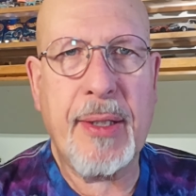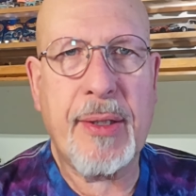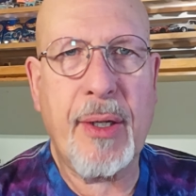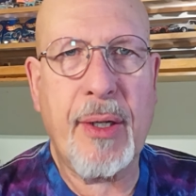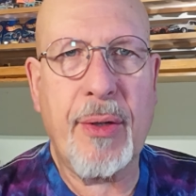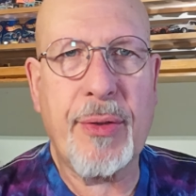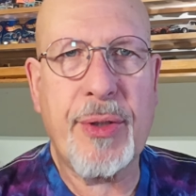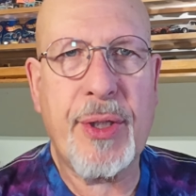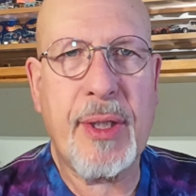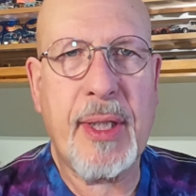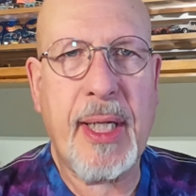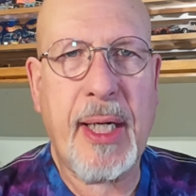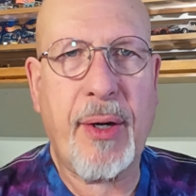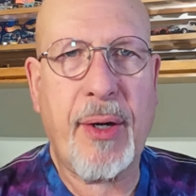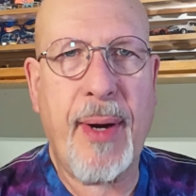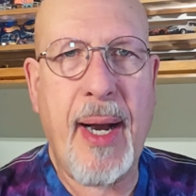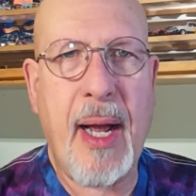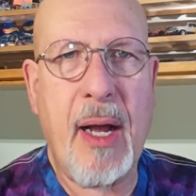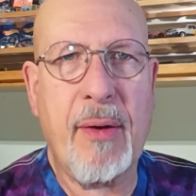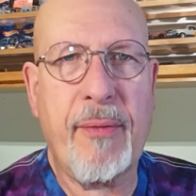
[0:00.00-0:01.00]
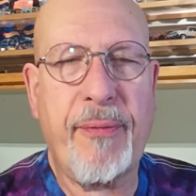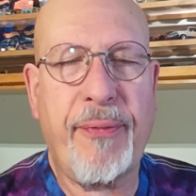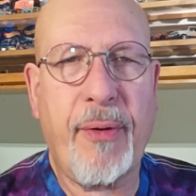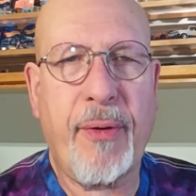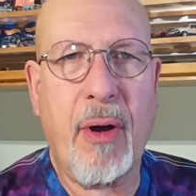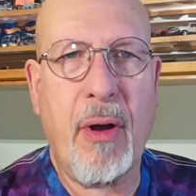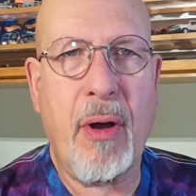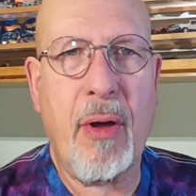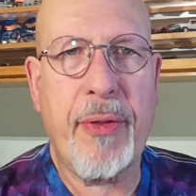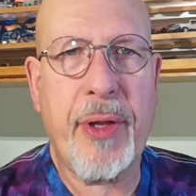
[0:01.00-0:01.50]
so stick around
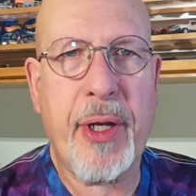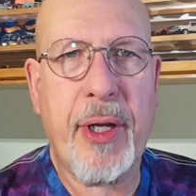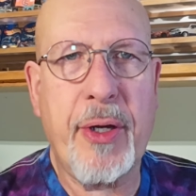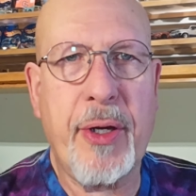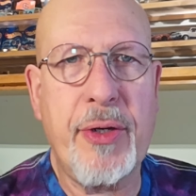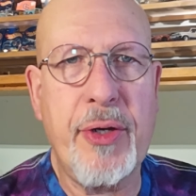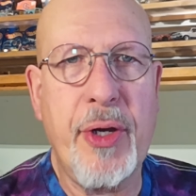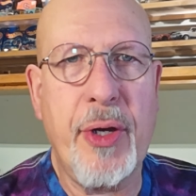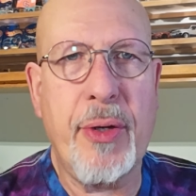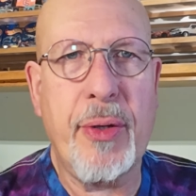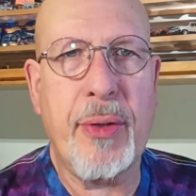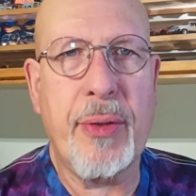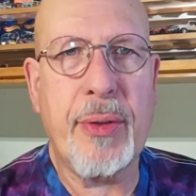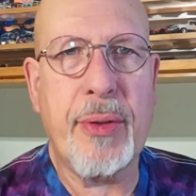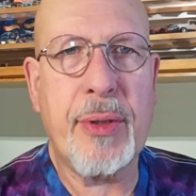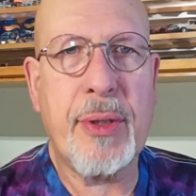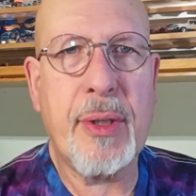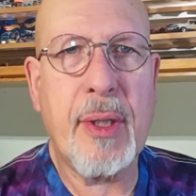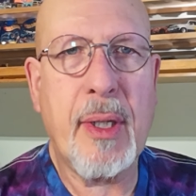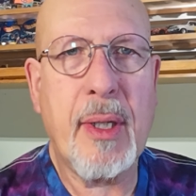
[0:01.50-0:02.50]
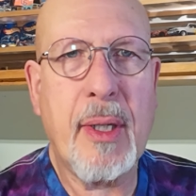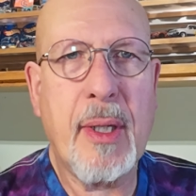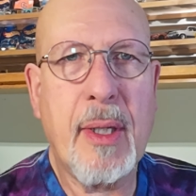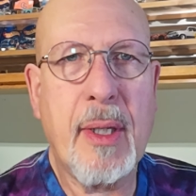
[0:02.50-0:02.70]
for all the good news.